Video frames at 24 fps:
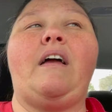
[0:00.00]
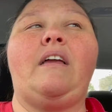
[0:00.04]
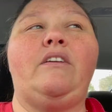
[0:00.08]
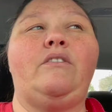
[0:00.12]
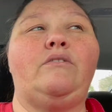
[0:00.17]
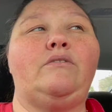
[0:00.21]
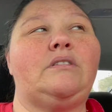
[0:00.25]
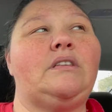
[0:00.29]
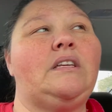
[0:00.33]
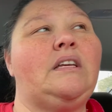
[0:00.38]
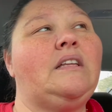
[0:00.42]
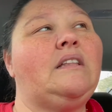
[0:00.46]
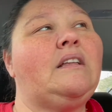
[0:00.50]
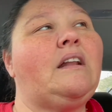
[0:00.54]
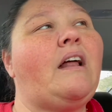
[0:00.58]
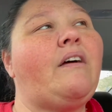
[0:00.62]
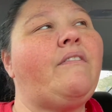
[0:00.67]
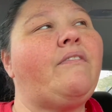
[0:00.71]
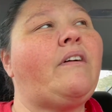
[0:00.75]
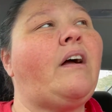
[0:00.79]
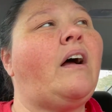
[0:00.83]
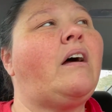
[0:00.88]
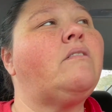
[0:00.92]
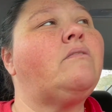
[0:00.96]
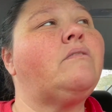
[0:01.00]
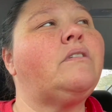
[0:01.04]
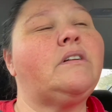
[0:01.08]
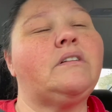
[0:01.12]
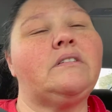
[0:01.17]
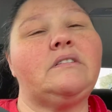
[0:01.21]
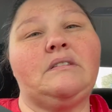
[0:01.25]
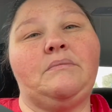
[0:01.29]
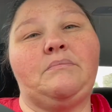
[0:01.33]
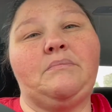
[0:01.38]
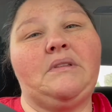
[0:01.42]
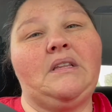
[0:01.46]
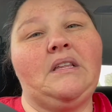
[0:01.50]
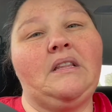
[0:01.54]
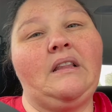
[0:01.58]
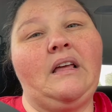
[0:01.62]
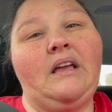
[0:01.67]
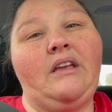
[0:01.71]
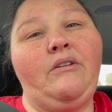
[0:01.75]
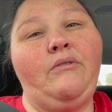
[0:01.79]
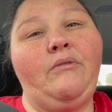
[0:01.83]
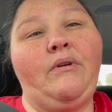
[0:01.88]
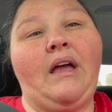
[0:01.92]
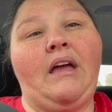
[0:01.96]
you see that I've gotten rid of something
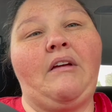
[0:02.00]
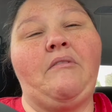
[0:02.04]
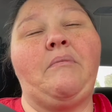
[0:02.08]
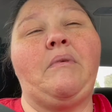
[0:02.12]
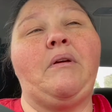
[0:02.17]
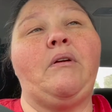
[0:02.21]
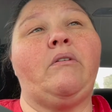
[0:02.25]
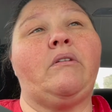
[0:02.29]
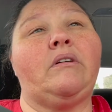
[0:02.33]
that you gave me,